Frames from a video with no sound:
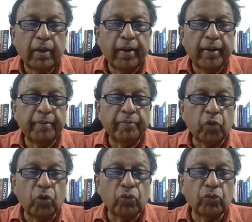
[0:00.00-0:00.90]
um,
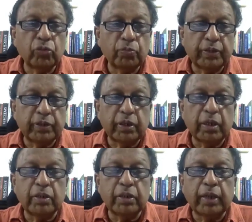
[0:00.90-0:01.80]
wrote to the
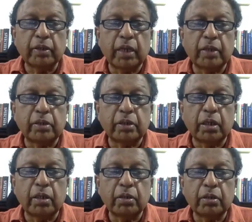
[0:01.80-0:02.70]
president saying that
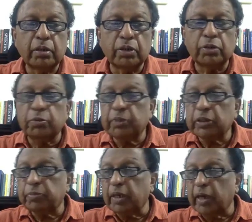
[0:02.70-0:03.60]
uh, this issue
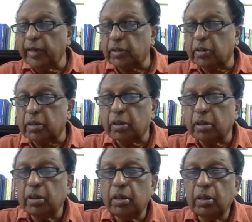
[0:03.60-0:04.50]
must be raised
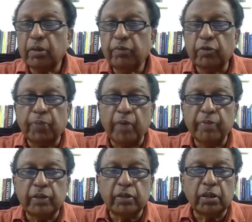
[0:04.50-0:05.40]
with Prime
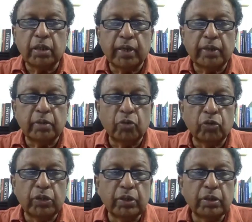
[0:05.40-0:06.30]
Minister Narendra
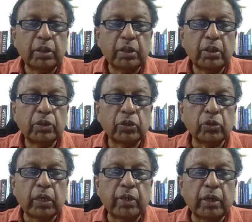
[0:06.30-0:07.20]
Modi,
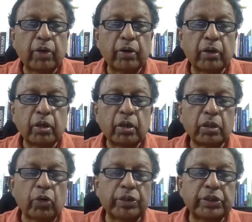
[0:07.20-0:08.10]
so that our
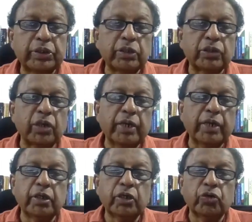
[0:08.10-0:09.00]
the questions
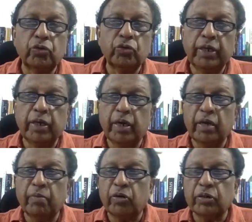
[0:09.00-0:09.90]
relating to Indian
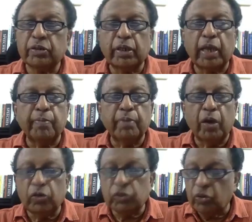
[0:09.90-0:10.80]
democracy can be
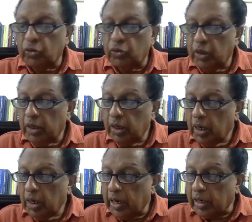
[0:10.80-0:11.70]
also
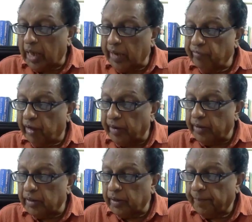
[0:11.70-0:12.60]
uh, clarified.